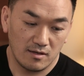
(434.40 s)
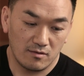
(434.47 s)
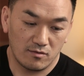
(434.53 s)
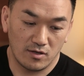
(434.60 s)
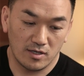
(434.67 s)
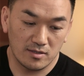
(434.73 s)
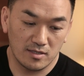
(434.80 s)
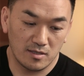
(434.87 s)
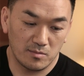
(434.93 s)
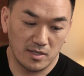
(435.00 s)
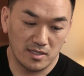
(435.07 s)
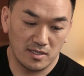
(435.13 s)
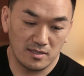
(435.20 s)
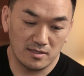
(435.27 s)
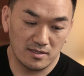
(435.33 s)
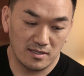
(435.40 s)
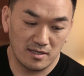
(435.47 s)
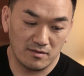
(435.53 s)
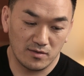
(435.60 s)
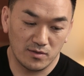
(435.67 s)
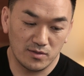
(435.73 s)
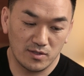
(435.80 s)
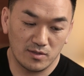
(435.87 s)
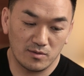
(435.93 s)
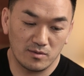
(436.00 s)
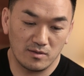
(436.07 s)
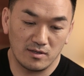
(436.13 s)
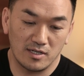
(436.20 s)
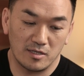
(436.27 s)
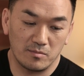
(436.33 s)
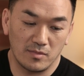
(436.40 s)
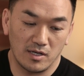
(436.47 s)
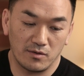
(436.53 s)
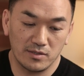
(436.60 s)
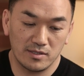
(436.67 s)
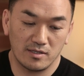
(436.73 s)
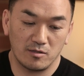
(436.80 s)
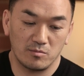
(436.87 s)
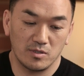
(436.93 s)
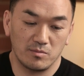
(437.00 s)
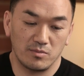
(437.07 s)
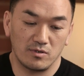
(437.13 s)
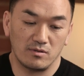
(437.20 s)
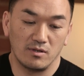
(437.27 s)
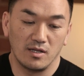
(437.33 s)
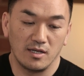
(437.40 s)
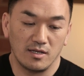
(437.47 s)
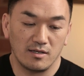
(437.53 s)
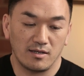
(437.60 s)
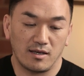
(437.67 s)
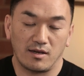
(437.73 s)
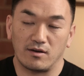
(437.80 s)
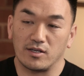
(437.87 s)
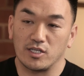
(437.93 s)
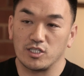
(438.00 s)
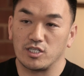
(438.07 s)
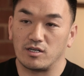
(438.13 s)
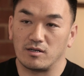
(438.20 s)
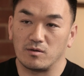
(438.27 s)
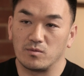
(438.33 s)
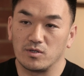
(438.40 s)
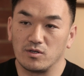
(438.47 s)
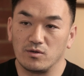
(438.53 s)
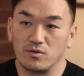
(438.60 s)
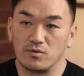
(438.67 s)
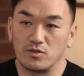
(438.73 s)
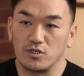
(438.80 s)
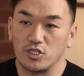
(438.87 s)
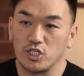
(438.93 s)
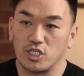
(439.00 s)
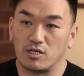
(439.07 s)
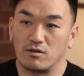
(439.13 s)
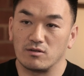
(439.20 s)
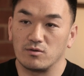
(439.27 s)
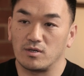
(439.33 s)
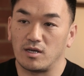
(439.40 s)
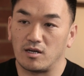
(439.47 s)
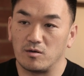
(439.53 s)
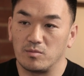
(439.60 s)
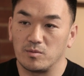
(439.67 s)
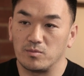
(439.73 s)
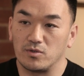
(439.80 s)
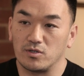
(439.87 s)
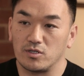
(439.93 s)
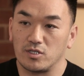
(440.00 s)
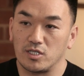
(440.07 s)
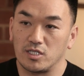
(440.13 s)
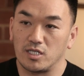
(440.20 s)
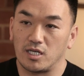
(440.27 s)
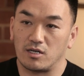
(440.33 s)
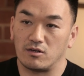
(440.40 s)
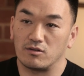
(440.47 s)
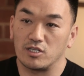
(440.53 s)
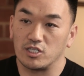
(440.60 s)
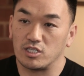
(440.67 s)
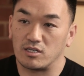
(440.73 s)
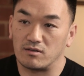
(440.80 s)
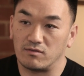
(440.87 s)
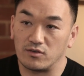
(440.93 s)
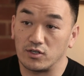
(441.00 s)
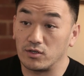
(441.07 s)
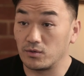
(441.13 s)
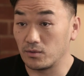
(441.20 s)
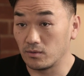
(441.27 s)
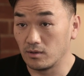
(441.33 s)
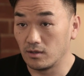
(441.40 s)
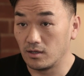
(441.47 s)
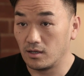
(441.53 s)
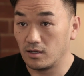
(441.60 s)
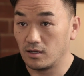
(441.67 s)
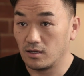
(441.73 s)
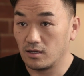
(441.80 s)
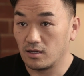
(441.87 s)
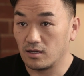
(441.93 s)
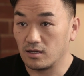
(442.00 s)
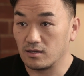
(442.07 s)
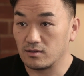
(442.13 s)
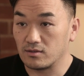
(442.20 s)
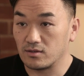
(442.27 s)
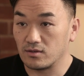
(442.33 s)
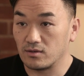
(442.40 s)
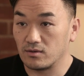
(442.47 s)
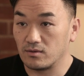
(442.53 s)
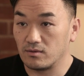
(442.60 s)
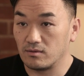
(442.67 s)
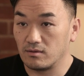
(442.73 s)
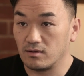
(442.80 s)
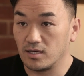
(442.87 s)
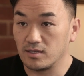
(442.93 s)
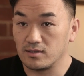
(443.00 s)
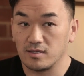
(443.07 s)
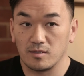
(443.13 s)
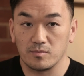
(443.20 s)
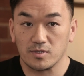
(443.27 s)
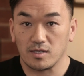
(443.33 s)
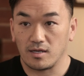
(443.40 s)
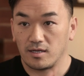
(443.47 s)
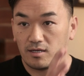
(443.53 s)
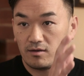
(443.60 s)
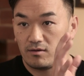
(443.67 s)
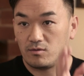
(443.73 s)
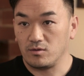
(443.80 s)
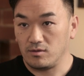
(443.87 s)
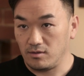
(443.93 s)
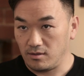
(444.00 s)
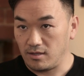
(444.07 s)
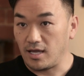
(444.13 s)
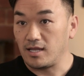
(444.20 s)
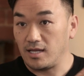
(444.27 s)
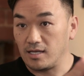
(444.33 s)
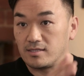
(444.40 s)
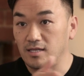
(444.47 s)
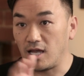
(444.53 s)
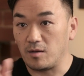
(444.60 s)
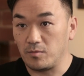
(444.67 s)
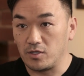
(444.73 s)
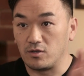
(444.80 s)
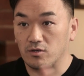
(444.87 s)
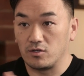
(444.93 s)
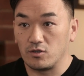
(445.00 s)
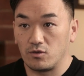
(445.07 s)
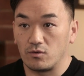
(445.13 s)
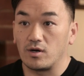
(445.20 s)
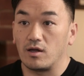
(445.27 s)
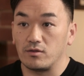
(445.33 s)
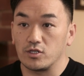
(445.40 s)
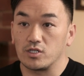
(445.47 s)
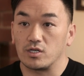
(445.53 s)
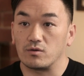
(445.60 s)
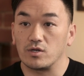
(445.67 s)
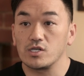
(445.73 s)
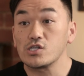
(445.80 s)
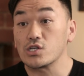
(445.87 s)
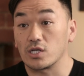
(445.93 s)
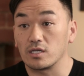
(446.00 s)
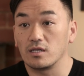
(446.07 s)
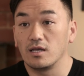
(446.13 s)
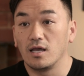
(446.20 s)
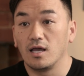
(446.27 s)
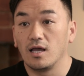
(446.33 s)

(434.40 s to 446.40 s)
friends and my nieces and nephews too, I always tell people, caring is sharing. When you share and you care, people care and they share for you. And so it seems like that has happened throughout the generation.